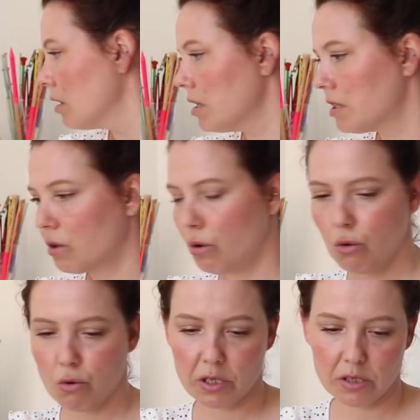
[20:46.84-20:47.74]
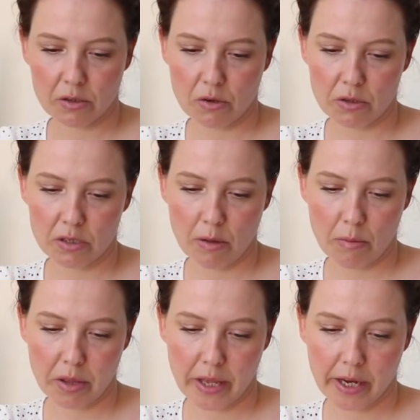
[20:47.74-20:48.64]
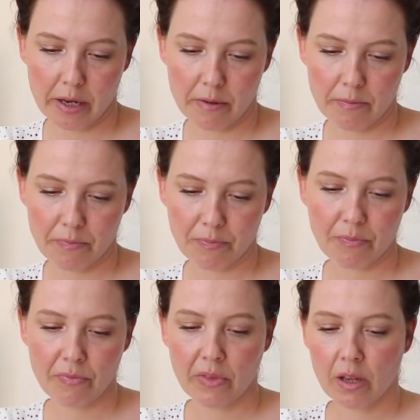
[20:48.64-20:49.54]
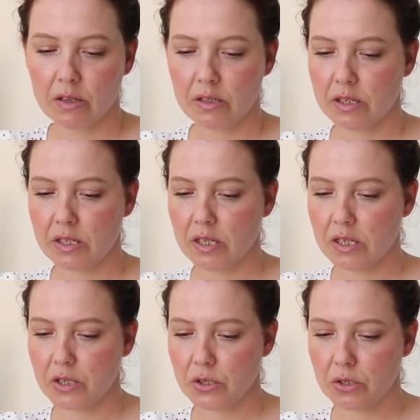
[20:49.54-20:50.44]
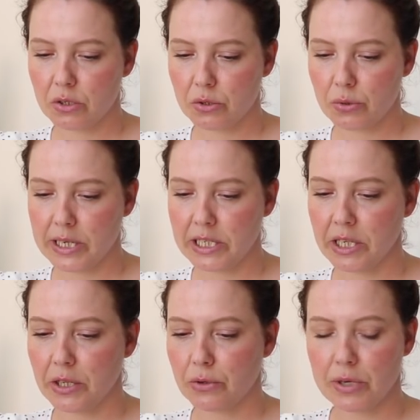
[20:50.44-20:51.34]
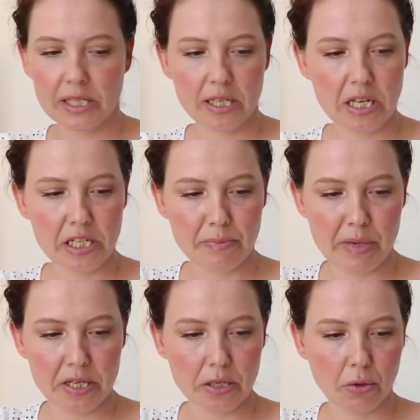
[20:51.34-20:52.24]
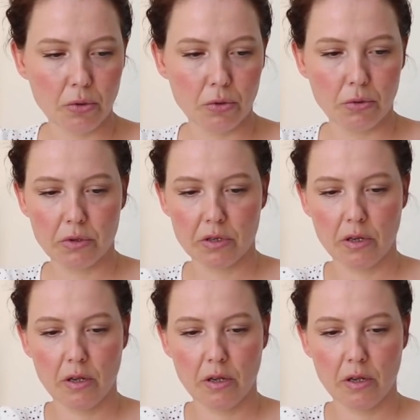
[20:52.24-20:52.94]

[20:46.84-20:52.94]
this cord has got something. So this is a 23cm cord.